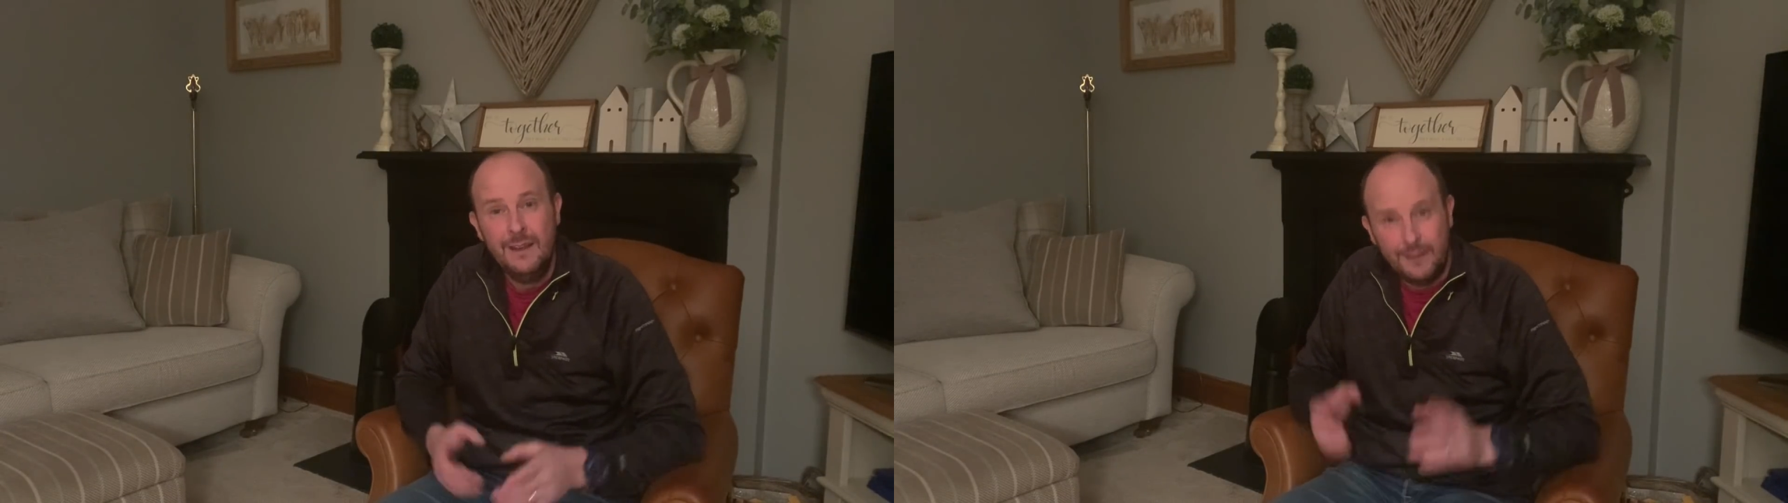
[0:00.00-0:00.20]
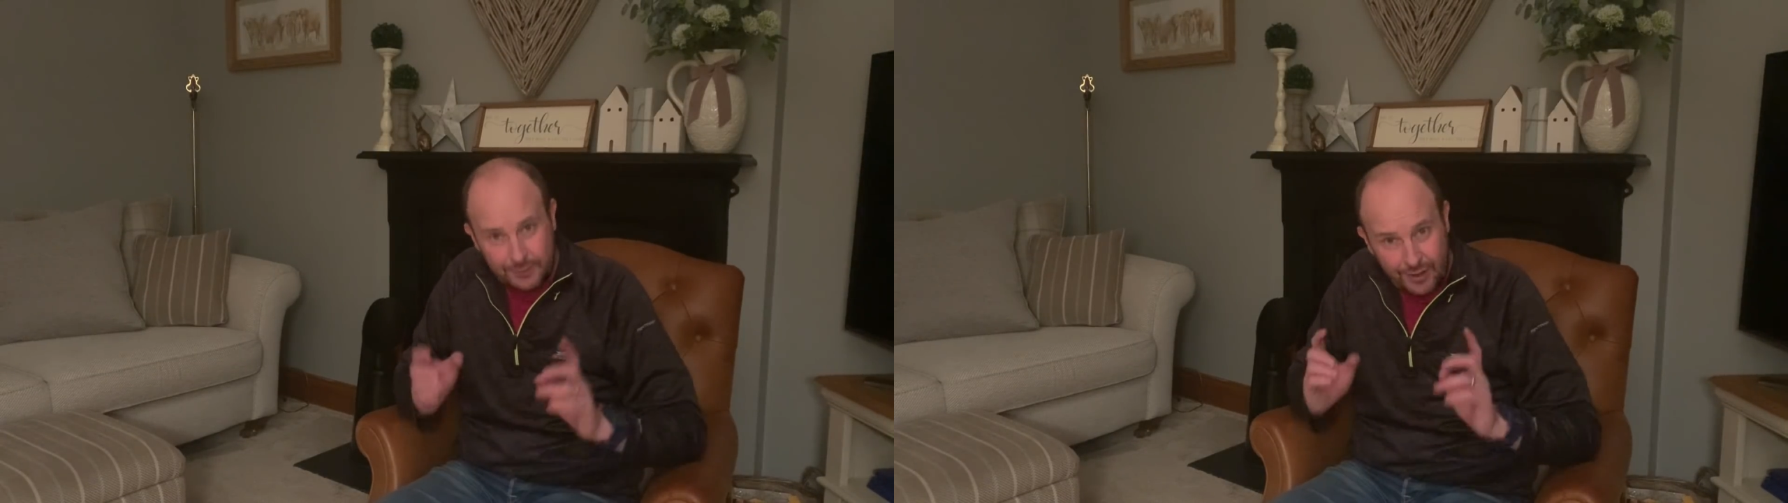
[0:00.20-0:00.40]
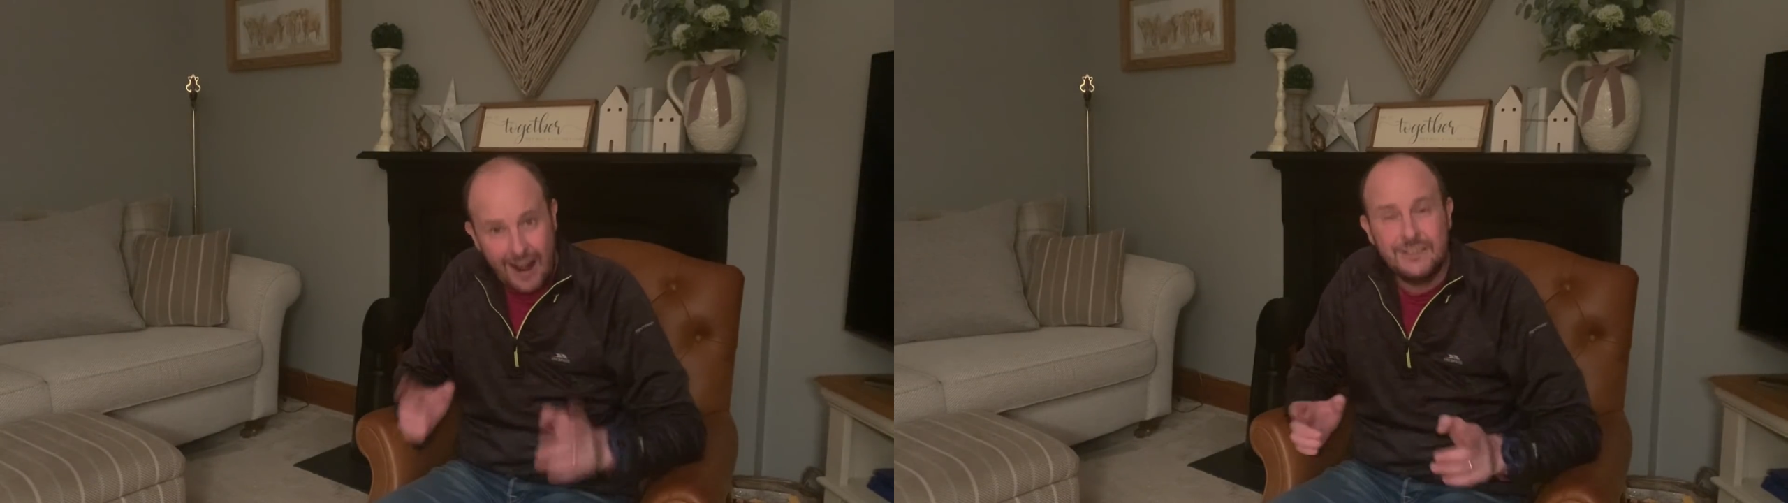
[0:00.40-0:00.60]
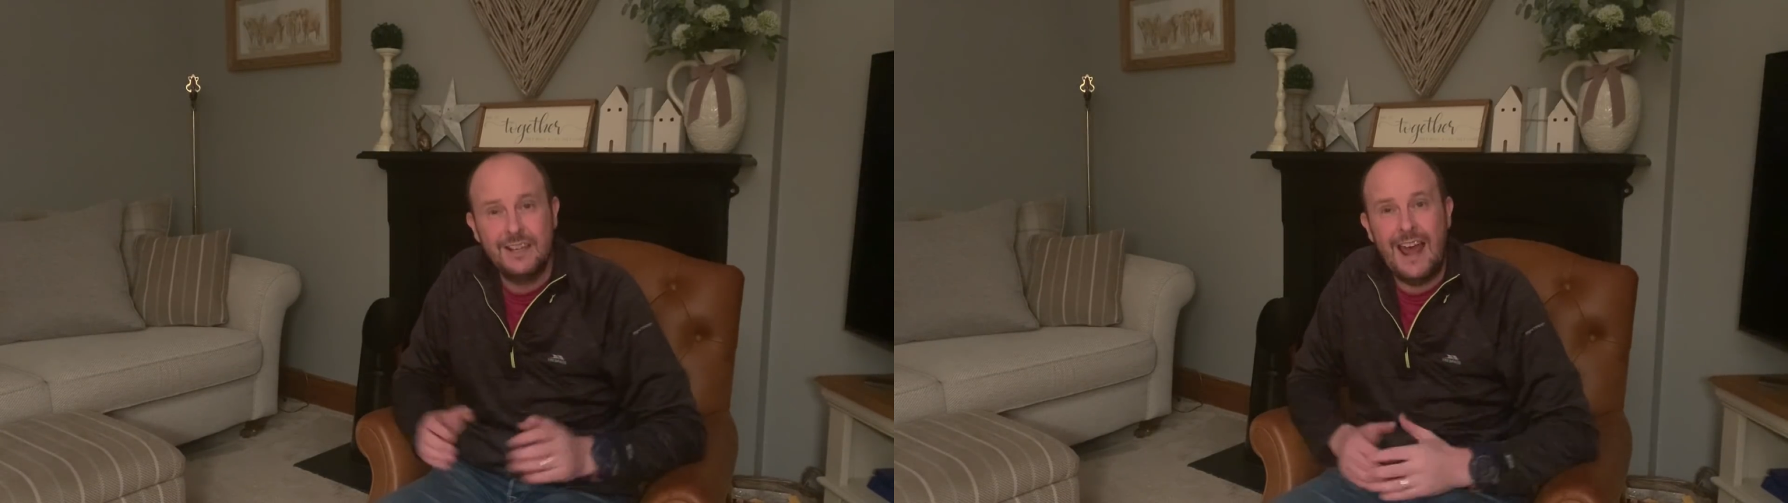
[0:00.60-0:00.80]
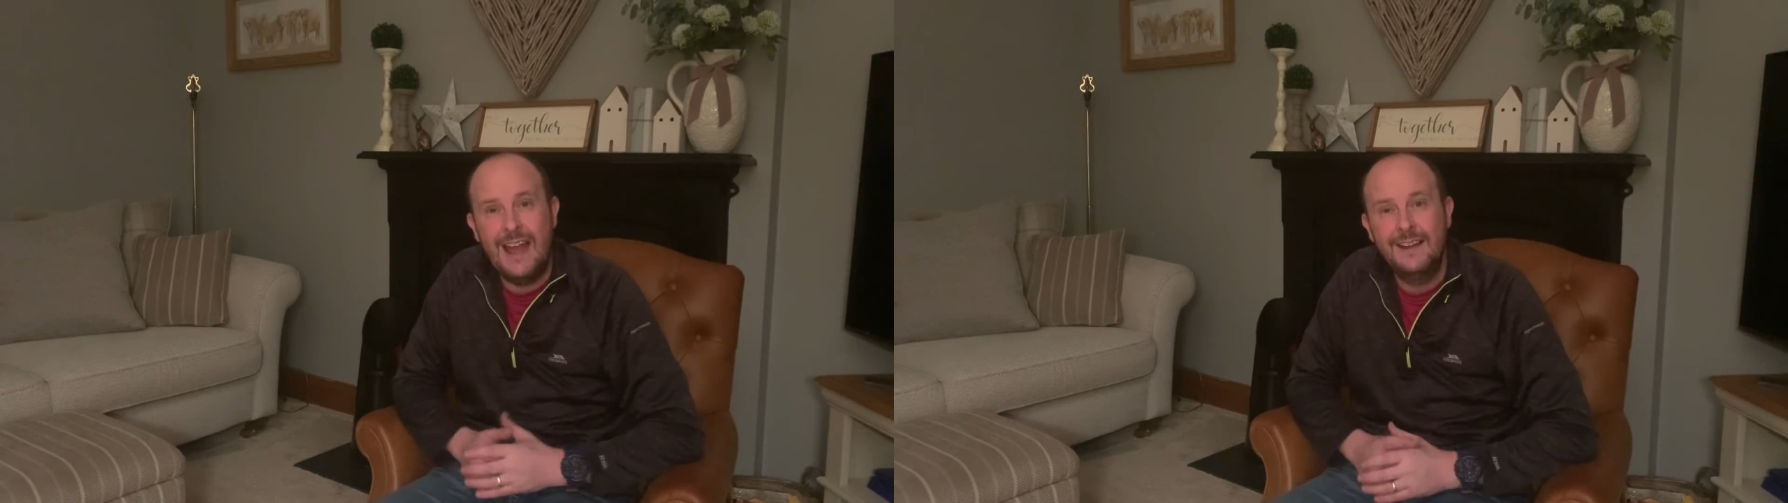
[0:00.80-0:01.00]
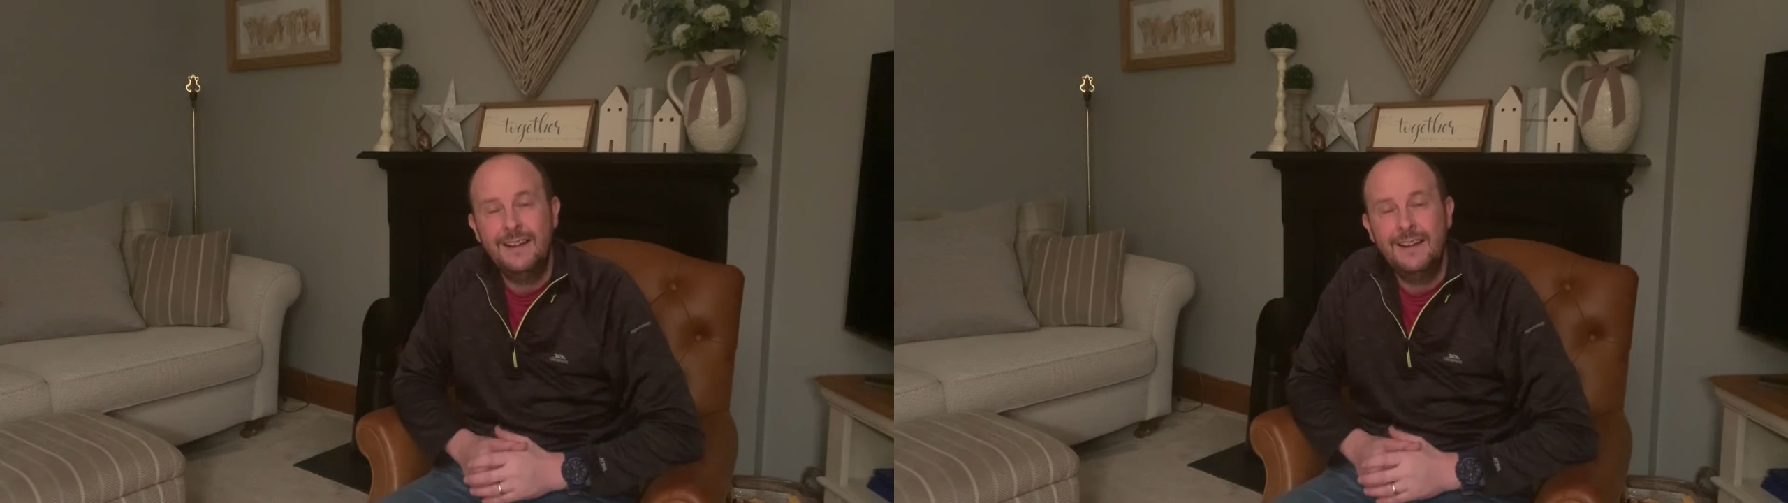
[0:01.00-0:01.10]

The tragedy,